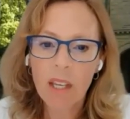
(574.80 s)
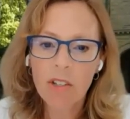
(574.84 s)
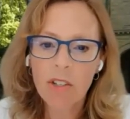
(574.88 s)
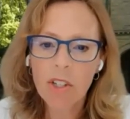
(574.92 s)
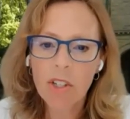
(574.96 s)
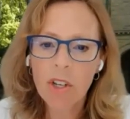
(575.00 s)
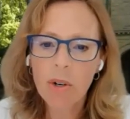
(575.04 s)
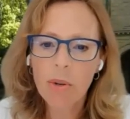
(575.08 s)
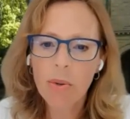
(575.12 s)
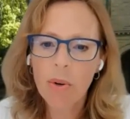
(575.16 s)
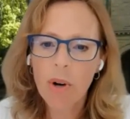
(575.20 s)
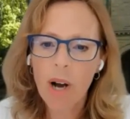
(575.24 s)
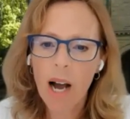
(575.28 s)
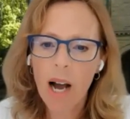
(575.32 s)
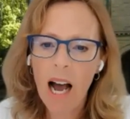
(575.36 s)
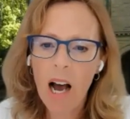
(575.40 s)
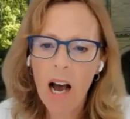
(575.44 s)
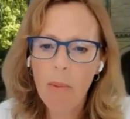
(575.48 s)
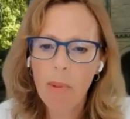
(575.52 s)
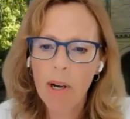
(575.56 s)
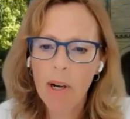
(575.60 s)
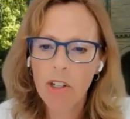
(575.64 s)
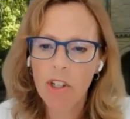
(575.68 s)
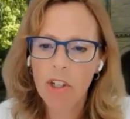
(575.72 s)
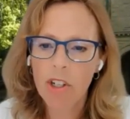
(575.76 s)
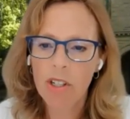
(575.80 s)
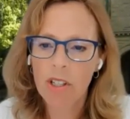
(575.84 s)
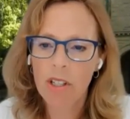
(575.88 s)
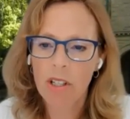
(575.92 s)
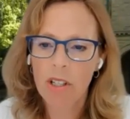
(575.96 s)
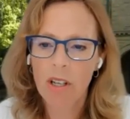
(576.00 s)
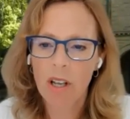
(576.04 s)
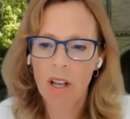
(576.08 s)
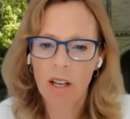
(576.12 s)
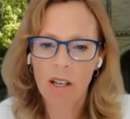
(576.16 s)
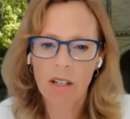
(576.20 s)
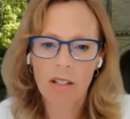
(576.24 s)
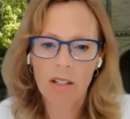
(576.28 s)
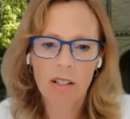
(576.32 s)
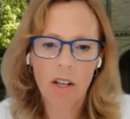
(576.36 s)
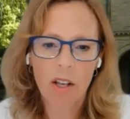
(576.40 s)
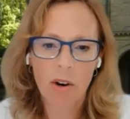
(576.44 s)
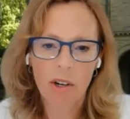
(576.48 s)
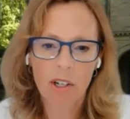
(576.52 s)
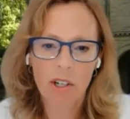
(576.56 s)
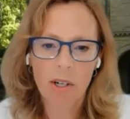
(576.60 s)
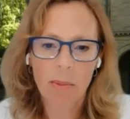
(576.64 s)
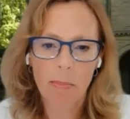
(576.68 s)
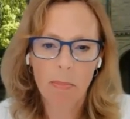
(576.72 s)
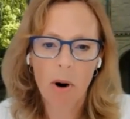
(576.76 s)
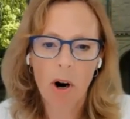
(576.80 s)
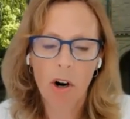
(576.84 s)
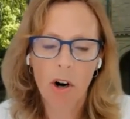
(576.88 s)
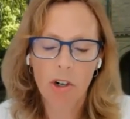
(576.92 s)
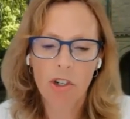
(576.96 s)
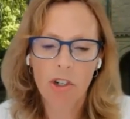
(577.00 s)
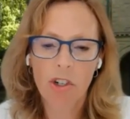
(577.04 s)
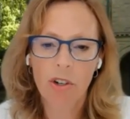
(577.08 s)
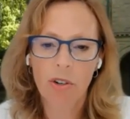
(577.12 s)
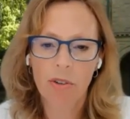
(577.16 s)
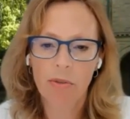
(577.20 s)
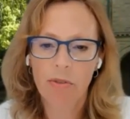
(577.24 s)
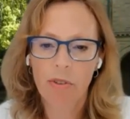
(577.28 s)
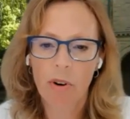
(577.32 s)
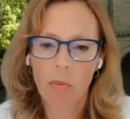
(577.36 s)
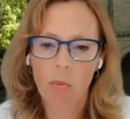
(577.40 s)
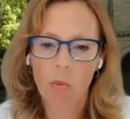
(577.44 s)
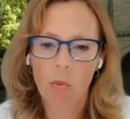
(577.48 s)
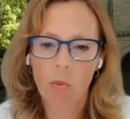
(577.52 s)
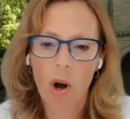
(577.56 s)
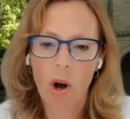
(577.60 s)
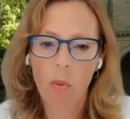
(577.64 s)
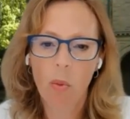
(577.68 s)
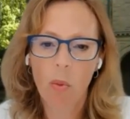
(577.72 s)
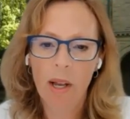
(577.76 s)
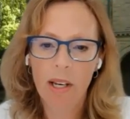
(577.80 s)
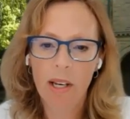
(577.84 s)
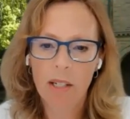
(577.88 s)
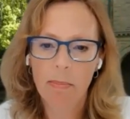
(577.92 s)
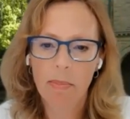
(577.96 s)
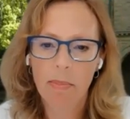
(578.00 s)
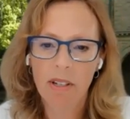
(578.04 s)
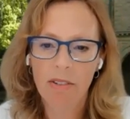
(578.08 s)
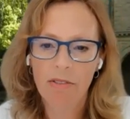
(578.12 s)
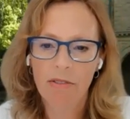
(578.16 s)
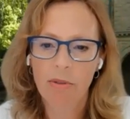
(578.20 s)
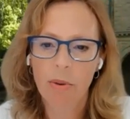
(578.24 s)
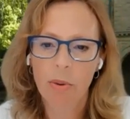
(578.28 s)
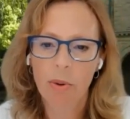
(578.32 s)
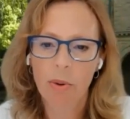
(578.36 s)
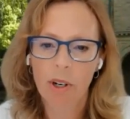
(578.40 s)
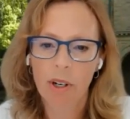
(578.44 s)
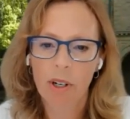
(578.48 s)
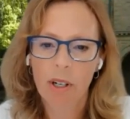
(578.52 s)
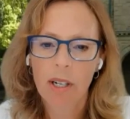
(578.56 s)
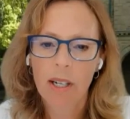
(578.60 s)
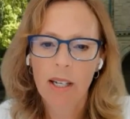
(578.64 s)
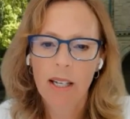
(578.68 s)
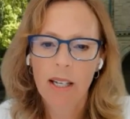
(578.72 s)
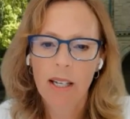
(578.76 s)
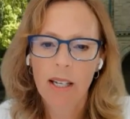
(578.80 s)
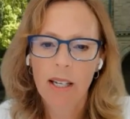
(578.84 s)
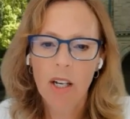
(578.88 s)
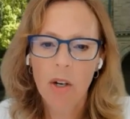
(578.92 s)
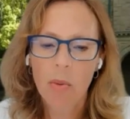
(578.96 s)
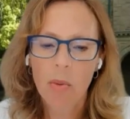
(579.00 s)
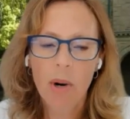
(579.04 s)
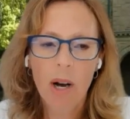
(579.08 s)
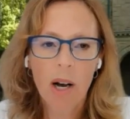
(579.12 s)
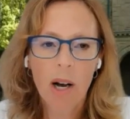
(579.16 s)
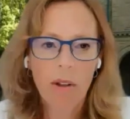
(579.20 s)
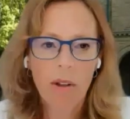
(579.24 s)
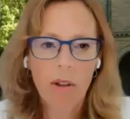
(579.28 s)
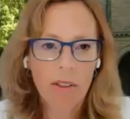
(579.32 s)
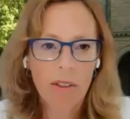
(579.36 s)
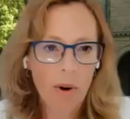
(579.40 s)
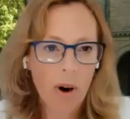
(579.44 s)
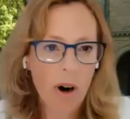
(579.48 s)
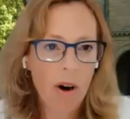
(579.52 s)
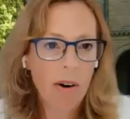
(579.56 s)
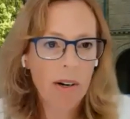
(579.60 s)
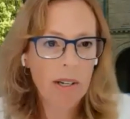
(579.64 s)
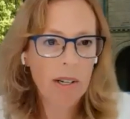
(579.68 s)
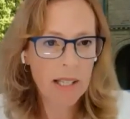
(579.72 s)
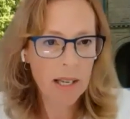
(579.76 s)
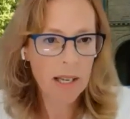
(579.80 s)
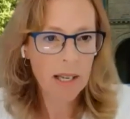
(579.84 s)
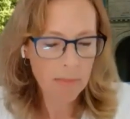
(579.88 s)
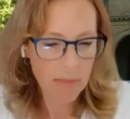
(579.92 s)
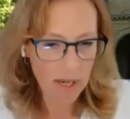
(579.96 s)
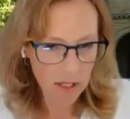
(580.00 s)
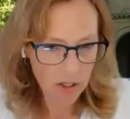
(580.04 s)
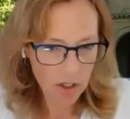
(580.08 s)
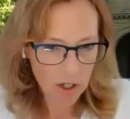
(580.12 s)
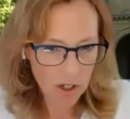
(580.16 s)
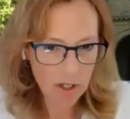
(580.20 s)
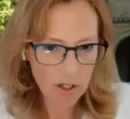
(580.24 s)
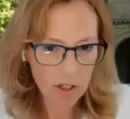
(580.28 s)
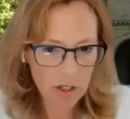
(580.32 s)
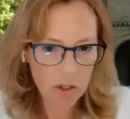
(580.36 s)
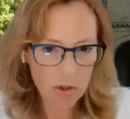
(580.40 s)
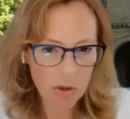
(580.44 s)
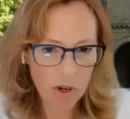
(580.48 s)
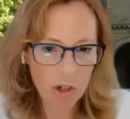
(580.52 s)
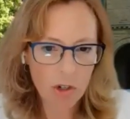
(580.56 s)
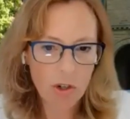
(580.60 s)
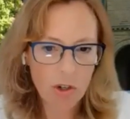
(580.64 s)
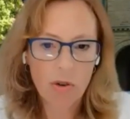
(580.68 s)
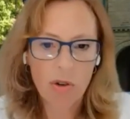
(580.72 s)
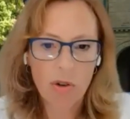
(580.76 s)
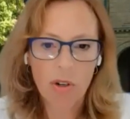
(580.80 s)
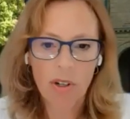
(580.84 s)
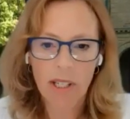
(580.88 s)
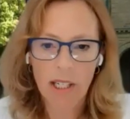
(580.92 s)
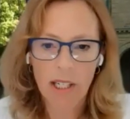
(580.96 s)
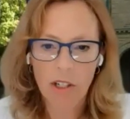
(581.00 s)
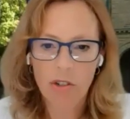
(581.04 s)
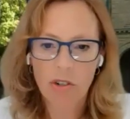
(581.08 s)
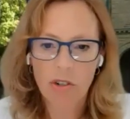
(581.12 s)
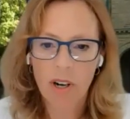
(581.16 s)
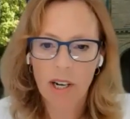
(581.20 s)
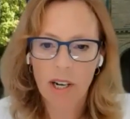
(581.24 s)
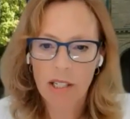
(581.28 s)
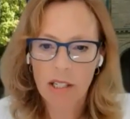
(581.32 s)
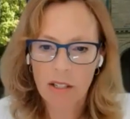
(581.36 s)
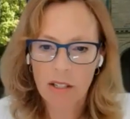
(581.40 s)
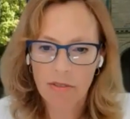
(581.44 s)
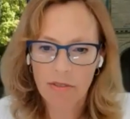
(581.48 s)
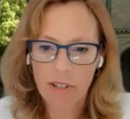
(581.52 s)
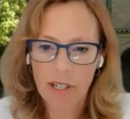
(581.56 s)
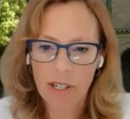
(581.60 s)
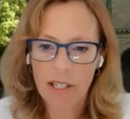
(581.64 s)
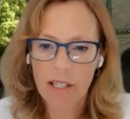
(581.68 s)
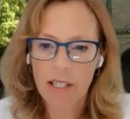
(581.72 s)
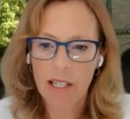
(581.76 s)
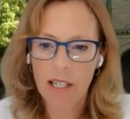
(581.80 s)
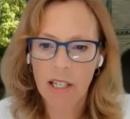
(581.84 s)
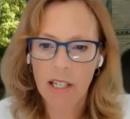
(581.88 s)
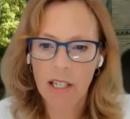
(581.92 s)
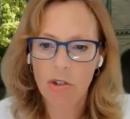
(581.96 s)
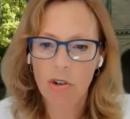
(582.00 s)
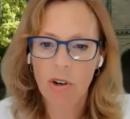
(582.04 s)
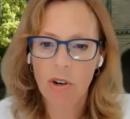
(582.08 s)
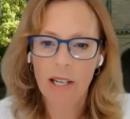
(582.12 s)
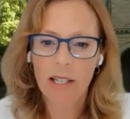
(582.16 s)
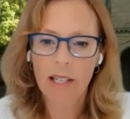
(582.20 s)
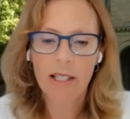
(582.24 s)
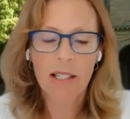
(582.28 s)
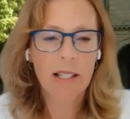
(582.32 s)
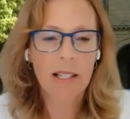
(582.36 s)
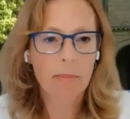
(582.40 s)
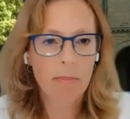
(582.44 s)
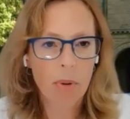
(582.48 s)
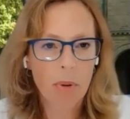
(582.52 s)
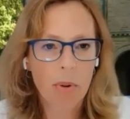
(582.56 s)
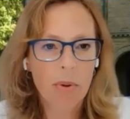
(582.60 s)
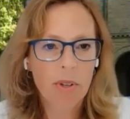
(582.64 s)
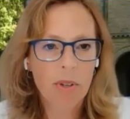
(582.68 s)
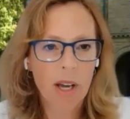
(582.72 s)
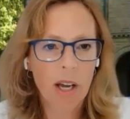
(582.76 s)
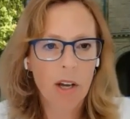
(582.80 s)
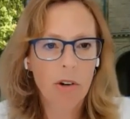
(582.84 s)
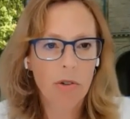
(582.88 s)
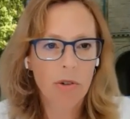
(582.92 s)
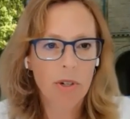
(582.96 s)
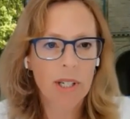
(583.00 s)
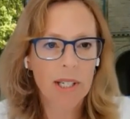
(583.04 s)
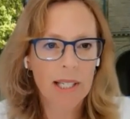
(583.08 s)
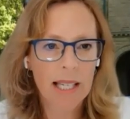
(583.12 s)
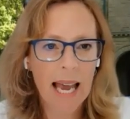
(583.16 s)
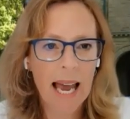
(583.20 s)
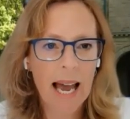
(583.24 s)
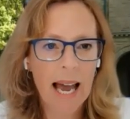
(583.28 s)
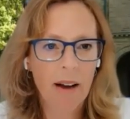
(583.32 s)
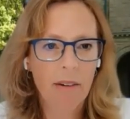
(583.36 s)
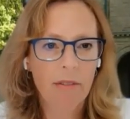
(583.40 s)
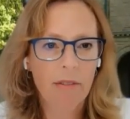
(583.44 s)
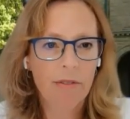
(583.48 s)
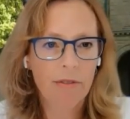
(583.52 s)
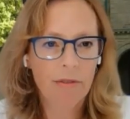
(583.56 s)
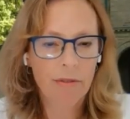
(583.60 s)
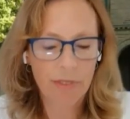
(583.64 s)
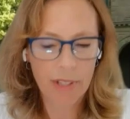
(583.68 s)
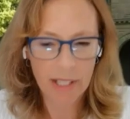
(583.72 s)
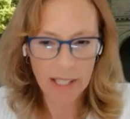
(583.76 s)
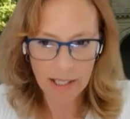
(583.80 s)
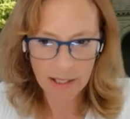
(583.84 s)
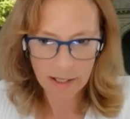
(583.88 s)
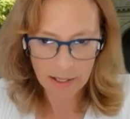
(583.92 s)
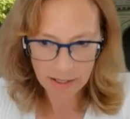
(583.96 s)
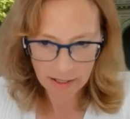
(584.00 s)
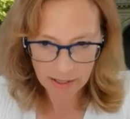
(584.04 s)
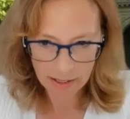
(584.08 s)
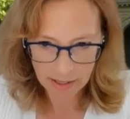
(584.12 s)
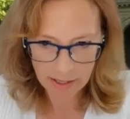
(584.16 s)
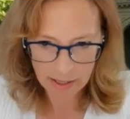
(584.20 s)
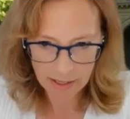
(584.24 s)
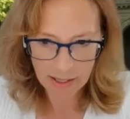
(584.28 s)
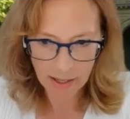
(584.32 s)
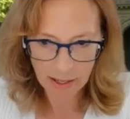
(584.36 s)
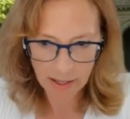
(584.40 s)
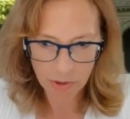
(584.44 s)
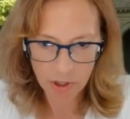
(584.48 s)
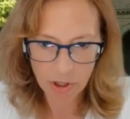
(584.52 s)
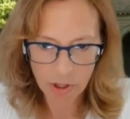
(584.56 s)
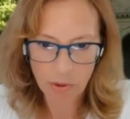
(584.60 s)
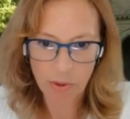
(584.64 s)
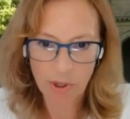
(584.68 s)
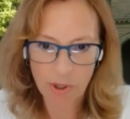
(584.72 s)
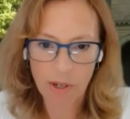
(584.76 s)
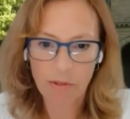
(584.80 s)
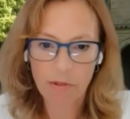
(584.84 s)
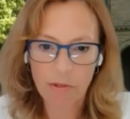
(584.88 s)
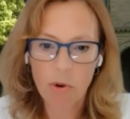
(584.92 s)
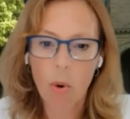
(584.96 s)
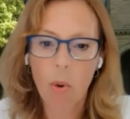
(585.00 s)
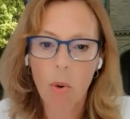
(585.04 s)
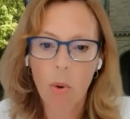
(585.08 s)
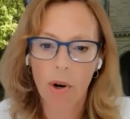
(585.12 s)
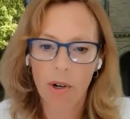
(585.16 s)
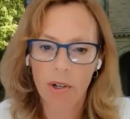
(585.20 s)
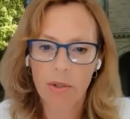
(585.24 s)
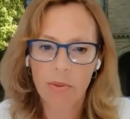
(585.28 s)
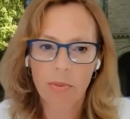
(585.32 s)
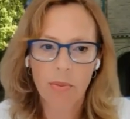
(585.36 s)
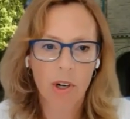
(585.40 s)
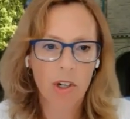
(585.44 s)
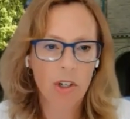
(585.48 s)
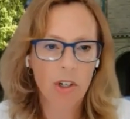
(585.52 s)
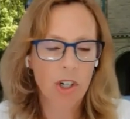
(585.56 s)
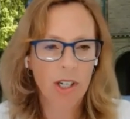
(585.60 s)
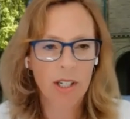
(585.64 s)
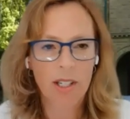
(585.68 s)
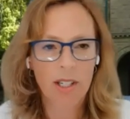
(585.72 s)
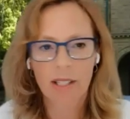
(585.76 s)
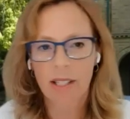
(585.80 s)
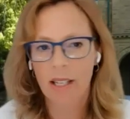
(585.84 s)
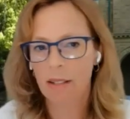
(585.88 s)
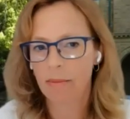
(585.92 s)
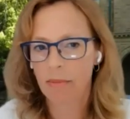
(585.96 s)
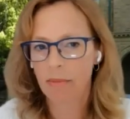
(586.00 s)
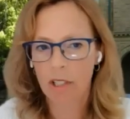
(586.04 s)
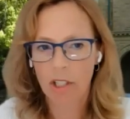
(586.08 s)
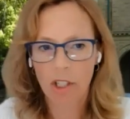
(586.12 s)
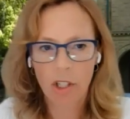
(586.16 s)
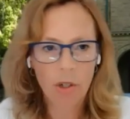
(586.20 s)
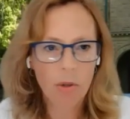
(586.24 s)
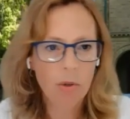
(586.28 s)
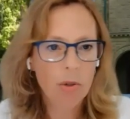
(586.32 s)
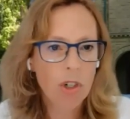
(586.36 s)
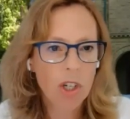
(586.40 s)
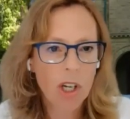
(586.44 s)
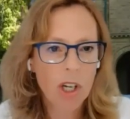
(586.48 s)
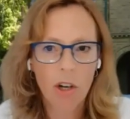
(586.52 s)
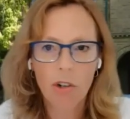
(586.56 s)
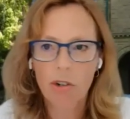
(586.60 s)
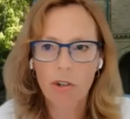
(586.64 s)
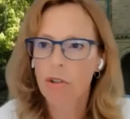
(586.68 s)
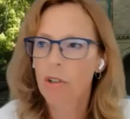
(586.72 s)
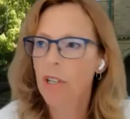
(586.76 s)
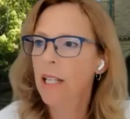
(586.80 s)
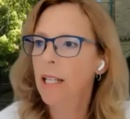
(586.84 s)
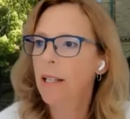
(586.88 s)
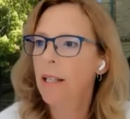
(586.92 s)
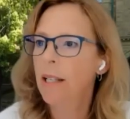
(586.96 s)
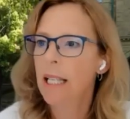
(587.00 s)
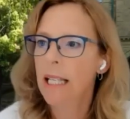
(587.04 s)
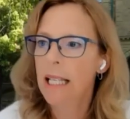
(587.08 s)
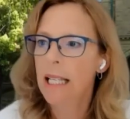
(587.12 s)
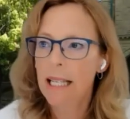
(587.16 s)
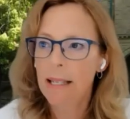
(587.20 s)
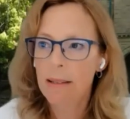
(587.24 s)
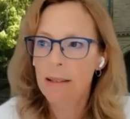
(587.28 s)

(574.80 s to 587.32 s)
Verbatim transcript: so how much is, is there a departure from what went before? Well, there are, as I mentioned, structural interests, fixed interests, and both countries have these to some degree, of course. Russia is a huge country,